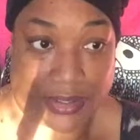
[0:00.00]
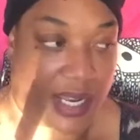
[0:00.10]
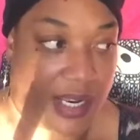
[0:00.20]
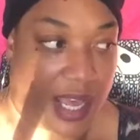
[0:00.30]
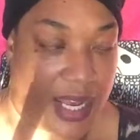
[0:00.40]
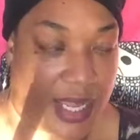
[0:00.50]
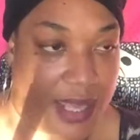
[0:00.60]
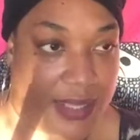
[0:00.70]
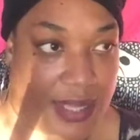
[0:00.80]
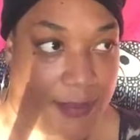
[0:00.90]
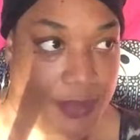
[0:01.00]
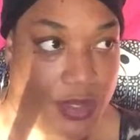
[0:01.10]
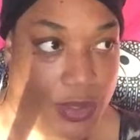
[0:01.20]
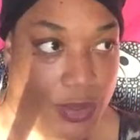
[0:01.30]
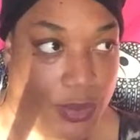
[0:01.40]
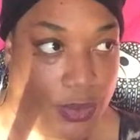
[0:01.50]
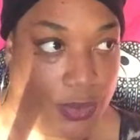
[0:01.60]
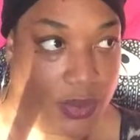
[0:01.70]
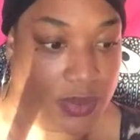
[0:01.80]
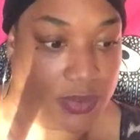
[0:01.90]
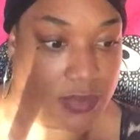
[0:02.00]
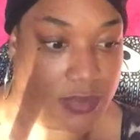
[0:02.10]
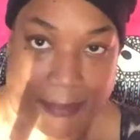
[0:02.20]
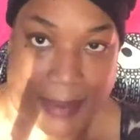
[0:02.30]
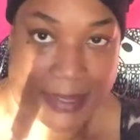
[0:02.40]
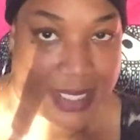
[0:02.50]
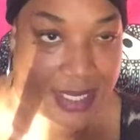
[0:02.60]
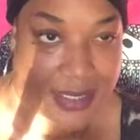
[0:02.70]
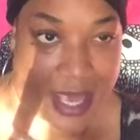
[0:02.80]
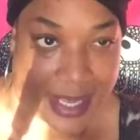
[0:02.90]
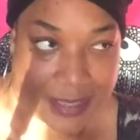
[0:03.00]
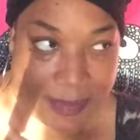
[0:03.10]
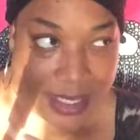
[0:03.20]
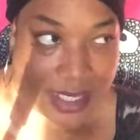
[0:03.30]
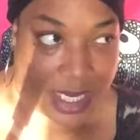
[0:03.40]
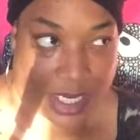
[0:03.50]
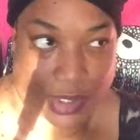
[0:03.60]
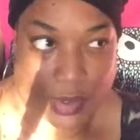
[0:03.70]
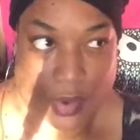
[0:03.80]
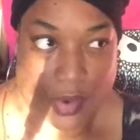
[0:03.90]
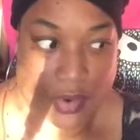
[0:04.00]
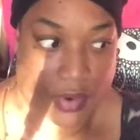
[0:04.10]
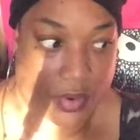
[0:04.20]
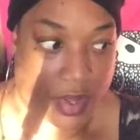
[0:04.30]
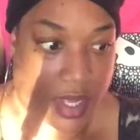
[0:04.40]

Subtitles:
And then I like them to maybe send a text message or